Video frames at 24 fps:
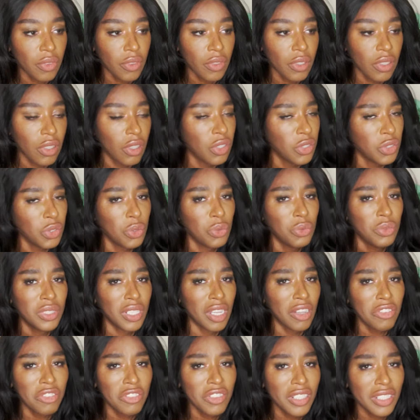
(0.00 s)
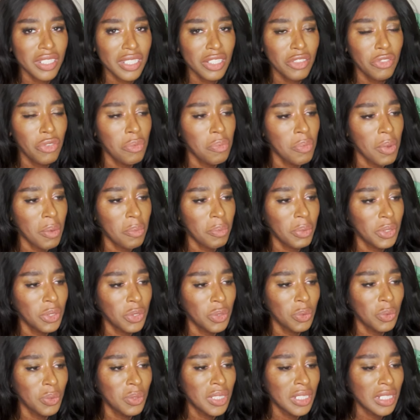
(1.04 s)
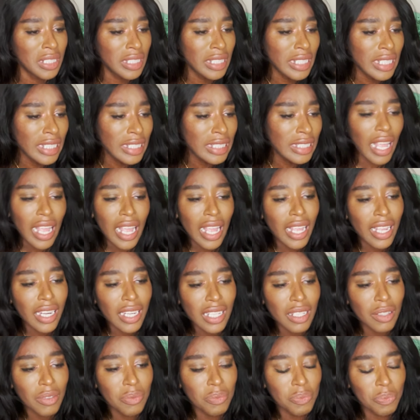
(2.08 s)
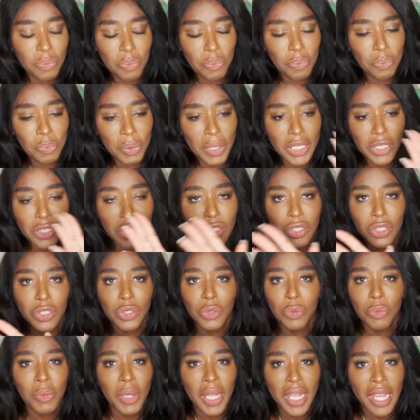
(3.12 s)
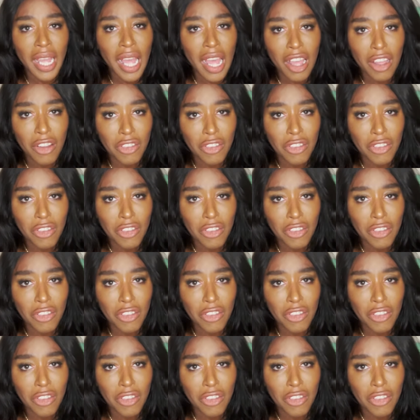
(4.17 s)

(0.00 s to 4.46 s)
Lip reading: Also, definitely remember to delete any pictures you may have